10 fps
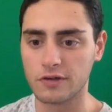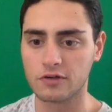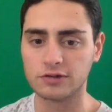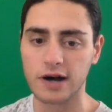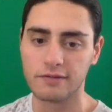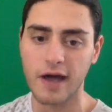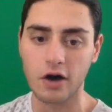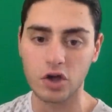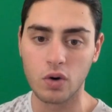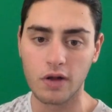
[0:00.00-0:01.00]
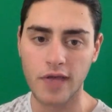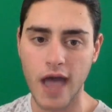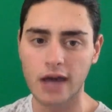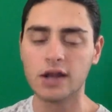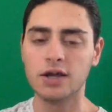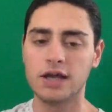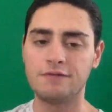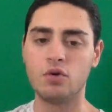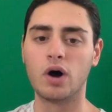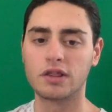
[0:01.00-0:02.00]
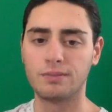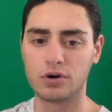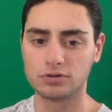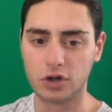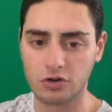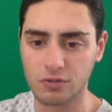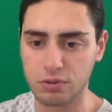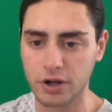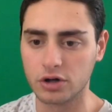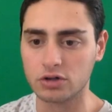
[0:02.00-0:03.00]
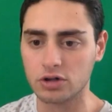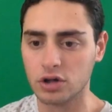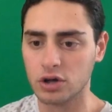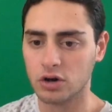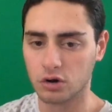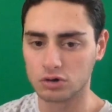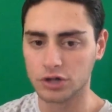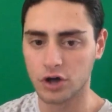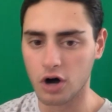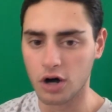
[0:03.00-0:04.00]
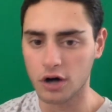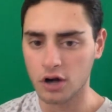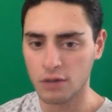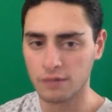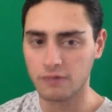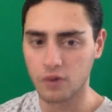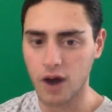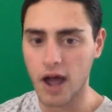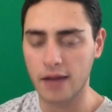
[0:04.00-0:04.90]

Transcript: So I think there's a lot of value on that if you wanted to put a little sprinkle early on before,